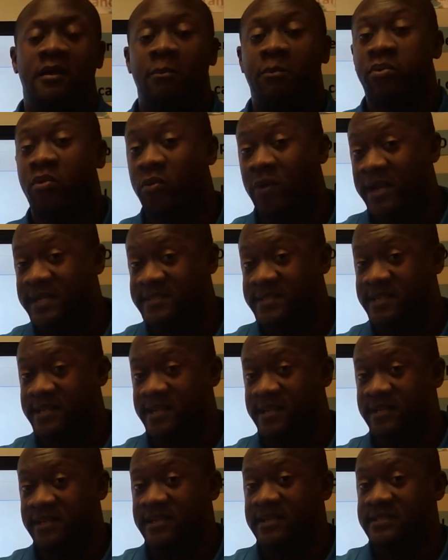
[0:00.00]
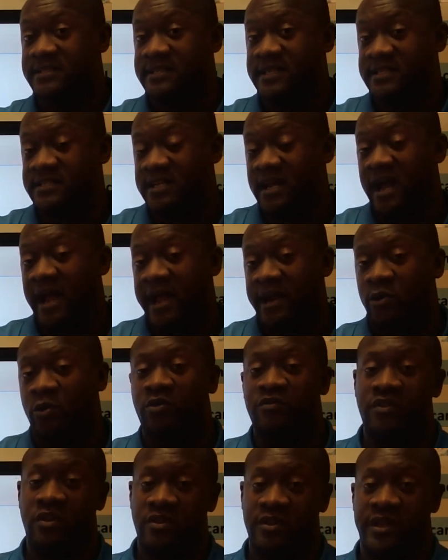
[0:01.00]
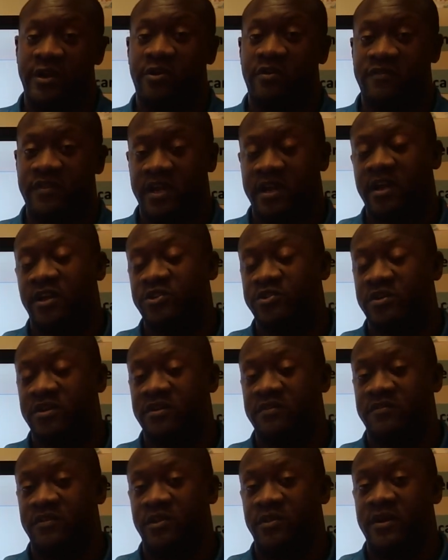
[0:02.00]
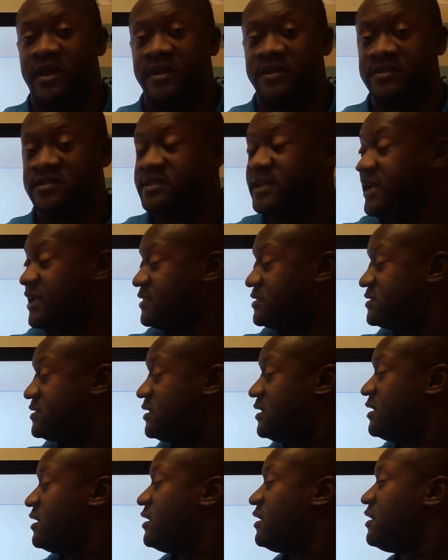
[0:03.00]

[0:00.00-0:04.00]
president is the title of the leader of the country of the United States.